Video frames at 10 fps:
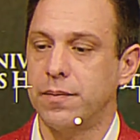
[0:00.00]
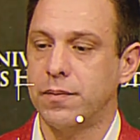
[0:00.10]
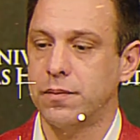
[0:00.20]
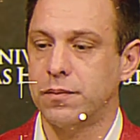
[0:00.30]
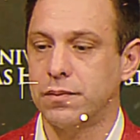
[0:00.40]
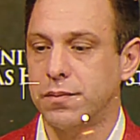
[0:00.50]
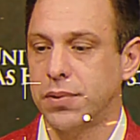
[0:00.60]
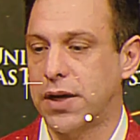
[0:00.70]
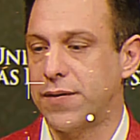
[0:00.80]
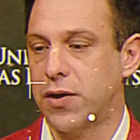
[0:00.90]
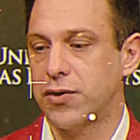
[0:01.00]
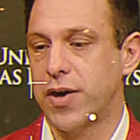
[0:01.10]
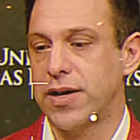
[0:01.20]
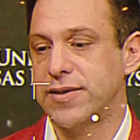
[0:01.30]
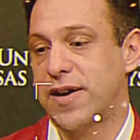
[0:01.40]
Here's what I'm
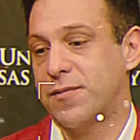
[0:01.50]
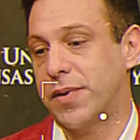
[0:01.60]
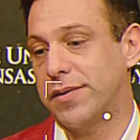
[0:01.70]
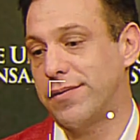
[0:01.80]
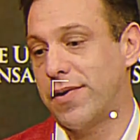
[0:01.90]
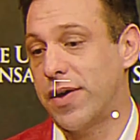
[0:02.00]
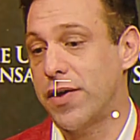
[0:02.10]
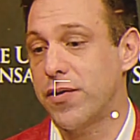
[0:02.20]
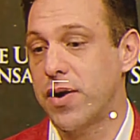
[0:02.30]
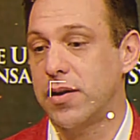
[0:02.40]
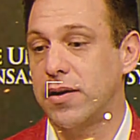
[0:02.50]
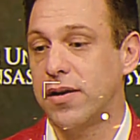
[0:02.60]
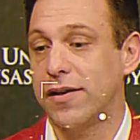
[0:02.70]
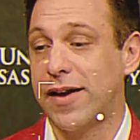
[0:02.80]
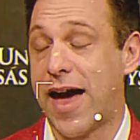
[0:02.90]
wondering, and I want your
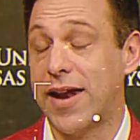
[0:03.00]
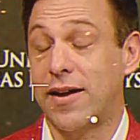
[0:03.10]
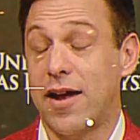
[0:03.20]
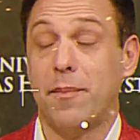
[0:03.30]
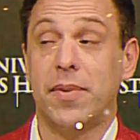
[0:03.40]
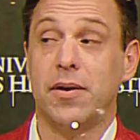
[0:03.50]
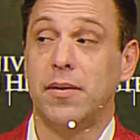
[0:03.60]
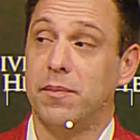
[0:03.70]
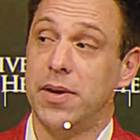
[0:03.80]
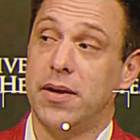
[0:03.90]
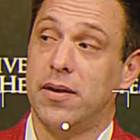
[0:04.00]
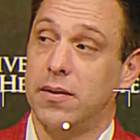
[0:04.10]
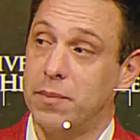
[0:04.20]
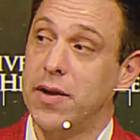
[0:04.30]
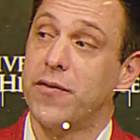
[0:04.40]
take on it too.
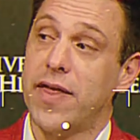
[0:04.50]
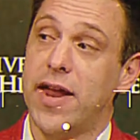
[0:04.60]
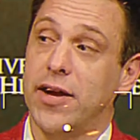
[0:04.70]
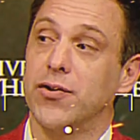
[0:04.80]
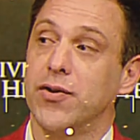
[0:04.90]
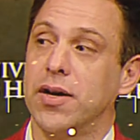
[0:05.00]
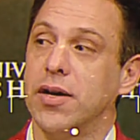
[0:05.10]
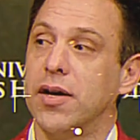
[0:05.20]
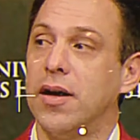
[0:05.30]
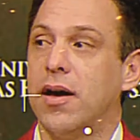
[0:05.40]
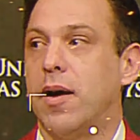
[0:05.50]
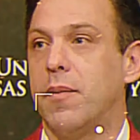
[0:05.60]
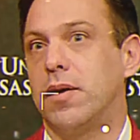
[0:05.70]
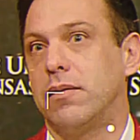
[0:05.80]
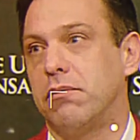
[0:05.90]
Did the Chiefs reach for
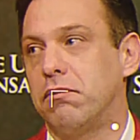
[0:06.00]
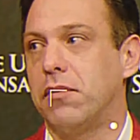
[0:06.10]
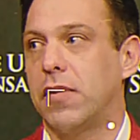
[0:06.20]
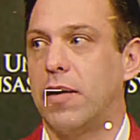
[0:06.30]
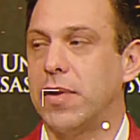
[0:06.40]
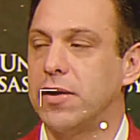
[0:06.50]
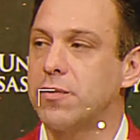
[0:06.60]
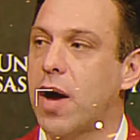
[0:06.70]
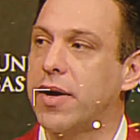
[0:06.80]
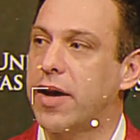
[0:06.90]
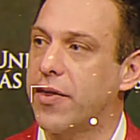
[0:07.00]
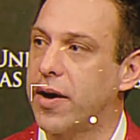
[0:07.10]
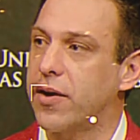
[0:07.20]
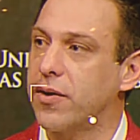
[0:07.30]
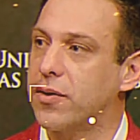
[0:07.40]
need, or do you trust
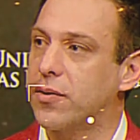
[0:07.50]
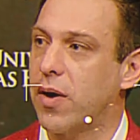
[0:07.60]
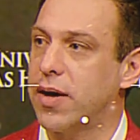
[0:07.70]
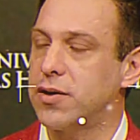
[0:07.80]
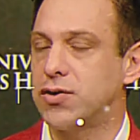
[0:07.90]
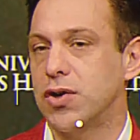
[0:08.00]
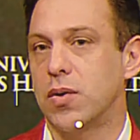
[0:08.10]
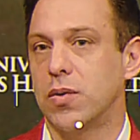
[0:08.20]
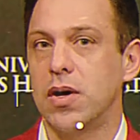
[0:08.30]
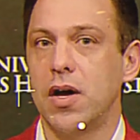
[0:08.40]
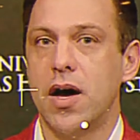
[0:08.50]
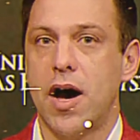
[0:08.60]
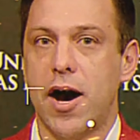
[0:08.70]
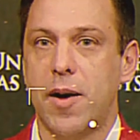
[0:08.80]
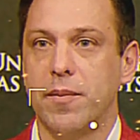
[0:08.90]
Veach's eye for defensive
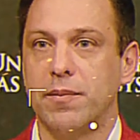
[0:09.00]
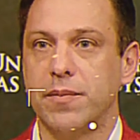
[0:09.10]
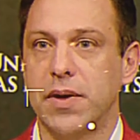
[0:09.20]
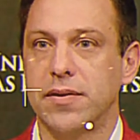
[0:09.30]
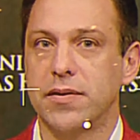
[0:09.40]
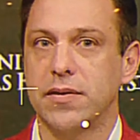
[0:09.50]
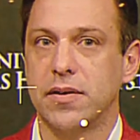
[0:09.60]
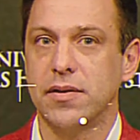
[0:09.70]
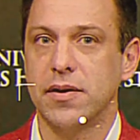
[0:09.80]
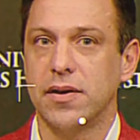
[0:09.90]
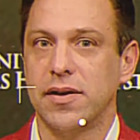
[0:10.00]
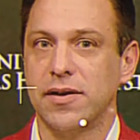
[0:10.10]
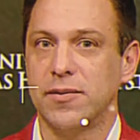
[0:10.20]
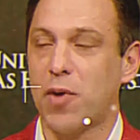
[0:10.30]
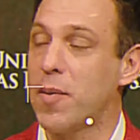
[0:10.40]
talent here?
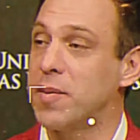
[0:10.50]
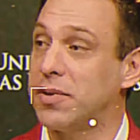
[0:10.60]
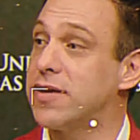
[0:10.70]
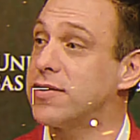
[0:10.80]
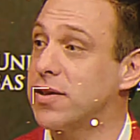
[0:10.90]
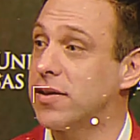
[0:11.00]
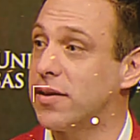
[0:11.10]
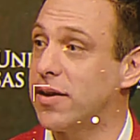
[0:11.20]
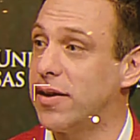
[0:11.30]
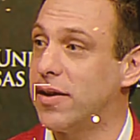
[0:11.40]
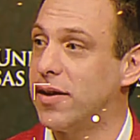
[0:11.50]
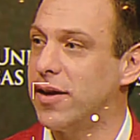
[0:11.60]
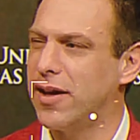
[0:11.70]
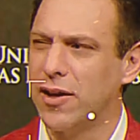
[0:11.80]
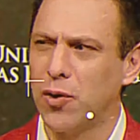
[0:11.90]
Drop a trust or reach in the
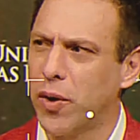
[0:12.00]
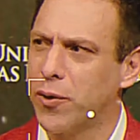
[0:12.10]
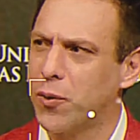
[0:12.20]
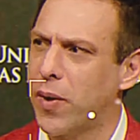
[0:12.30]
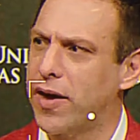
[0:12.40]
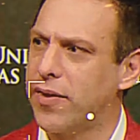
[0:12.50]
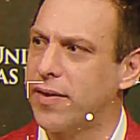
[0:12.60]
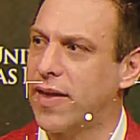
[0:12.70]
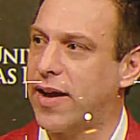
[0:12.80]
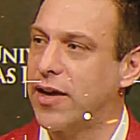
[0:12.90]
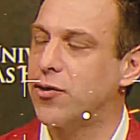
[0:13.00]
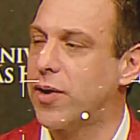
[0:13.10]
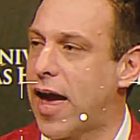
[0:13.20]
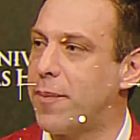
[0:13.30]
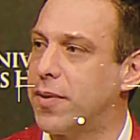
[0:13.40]
comments. Now, because it's
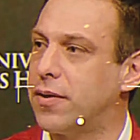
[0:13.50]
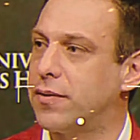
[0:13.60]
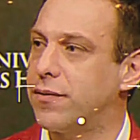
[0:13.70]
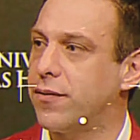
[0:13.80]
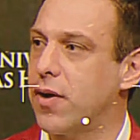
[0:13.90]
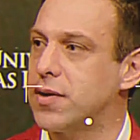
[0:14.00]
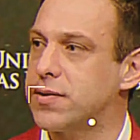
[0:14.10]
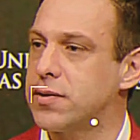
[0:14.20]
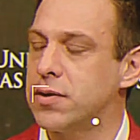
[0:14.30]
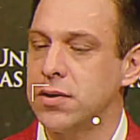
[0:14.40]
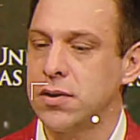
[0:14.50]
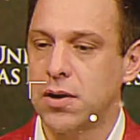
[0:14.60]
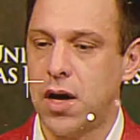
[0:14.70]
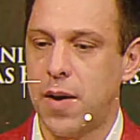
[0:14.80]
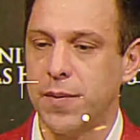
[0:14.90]
Veach, you have to give him
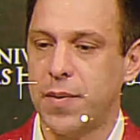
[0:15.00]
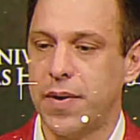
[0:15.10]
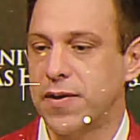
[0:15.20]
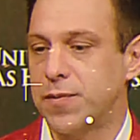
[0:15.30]
a little bit of